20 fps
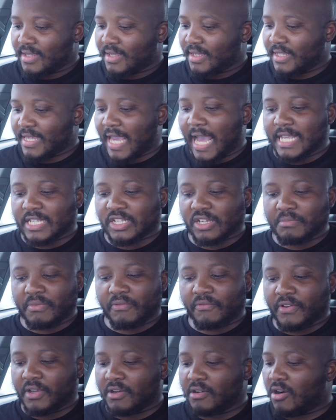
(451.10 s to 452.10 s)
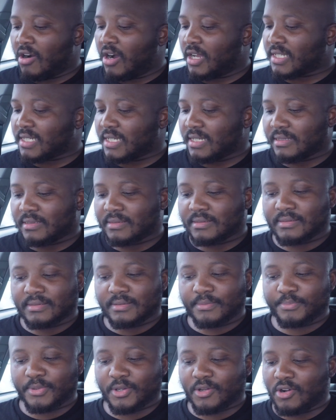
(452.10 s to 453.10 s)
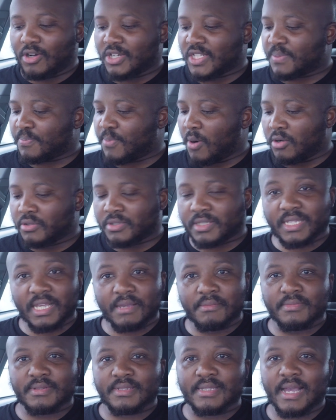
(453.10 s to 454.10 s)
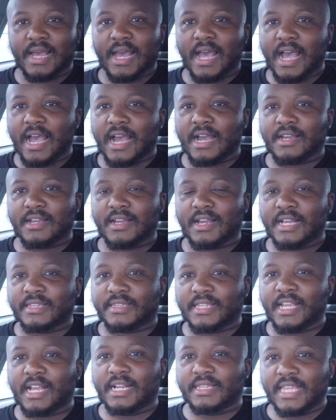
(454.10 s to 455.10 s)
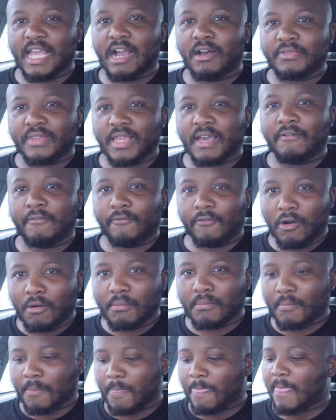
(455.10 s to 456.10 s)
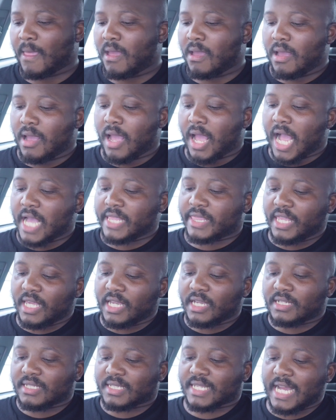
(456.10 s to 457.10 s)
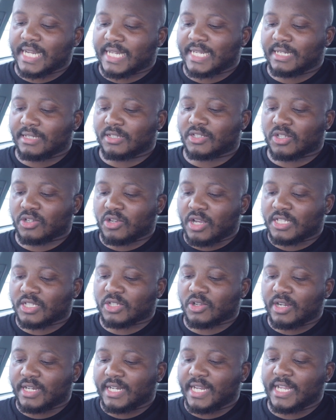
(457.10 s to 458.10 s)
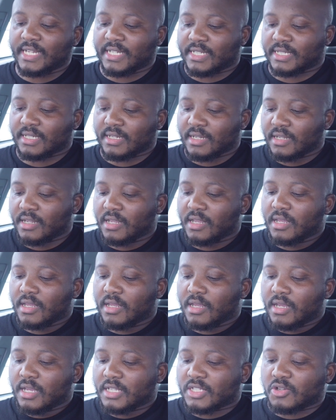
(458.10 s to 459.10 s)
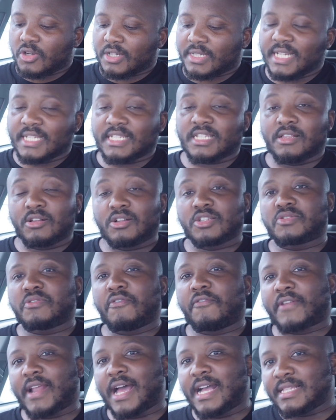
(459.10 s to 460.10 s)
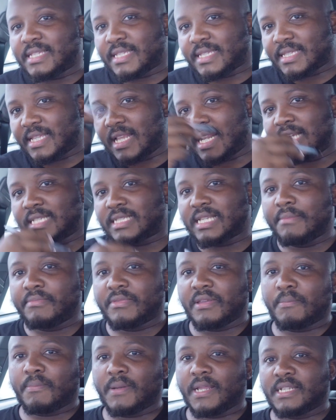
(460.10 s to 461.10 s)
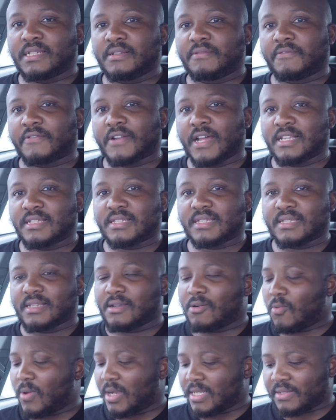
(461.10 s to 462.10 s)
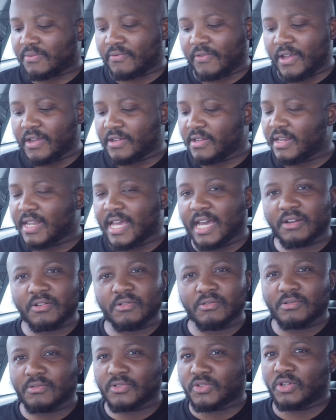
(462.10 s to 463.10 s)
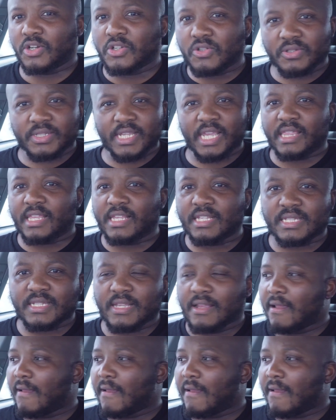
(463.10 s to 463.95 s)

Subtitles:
Yeah, it's gonna be very hot because both teams I think they are on their form. I think Scotland's loss to France the last time they played in France was very narrow. Sorry to say this.